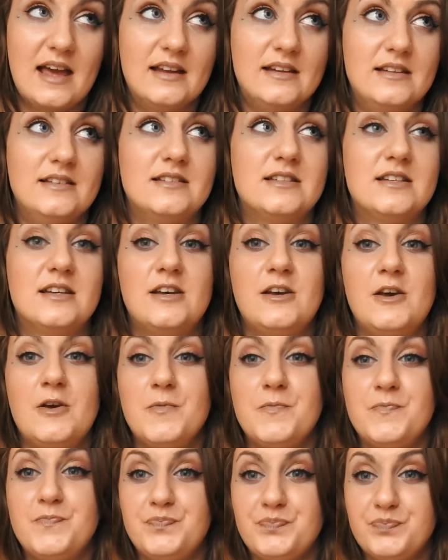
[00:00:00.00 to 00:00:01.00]
and
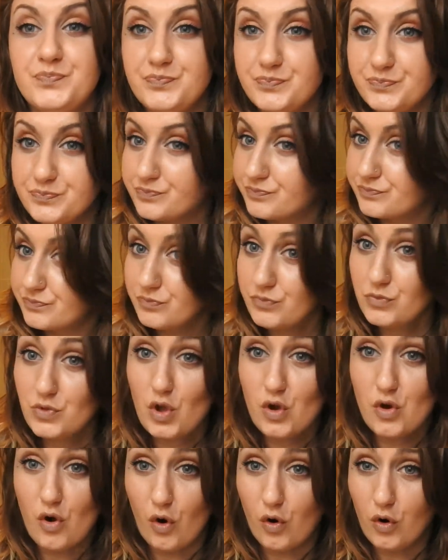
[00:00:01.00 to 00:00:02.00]

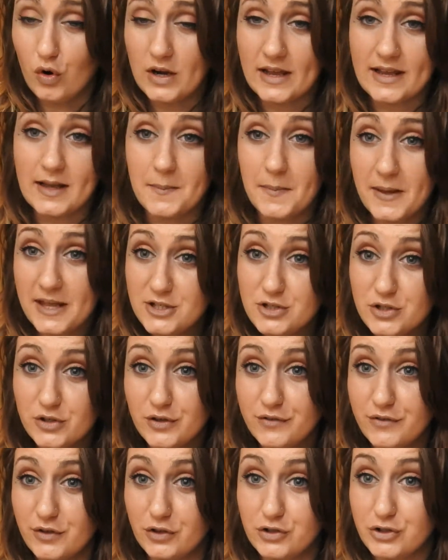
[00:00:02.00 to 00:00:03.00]
or like a
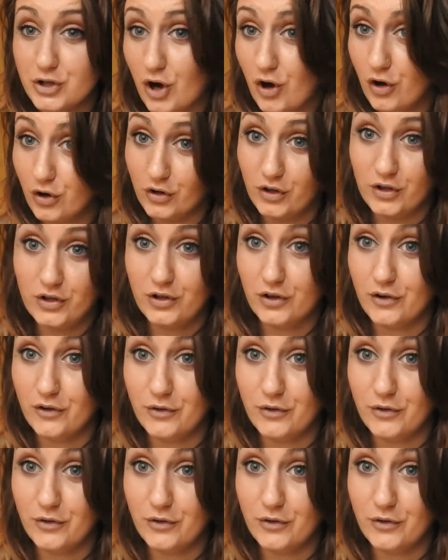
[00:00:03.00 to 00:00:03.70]
picture of your dog.